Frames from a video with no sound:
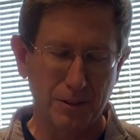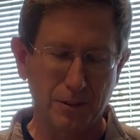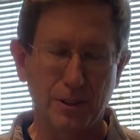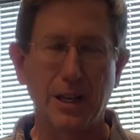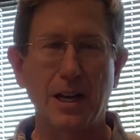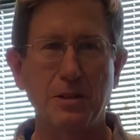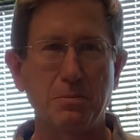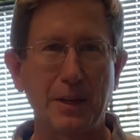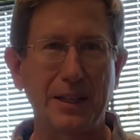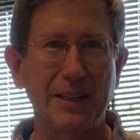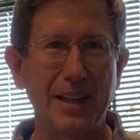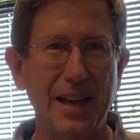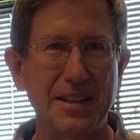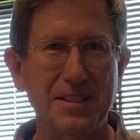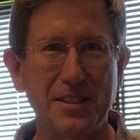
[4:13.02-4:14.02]
cause my
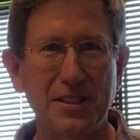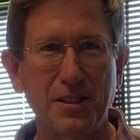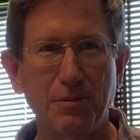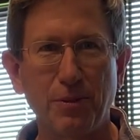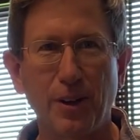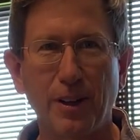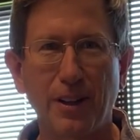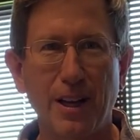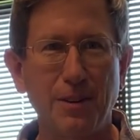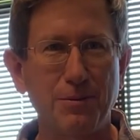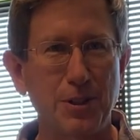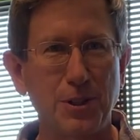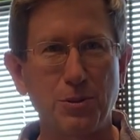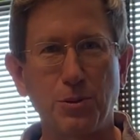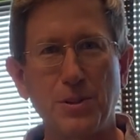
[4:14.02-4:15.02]
glasses to fall off.
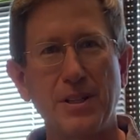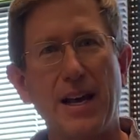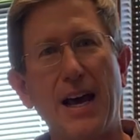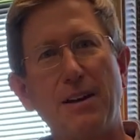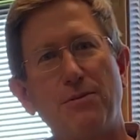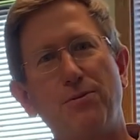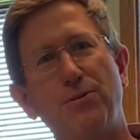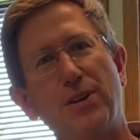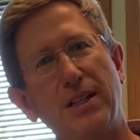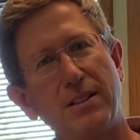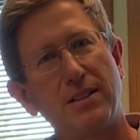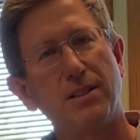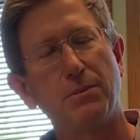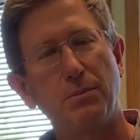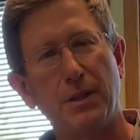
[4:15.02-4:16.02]
This was not fit
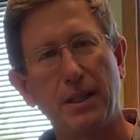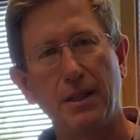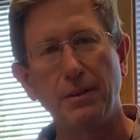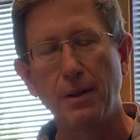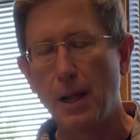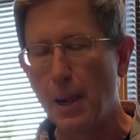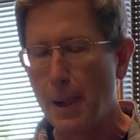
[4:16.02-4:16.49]
to me.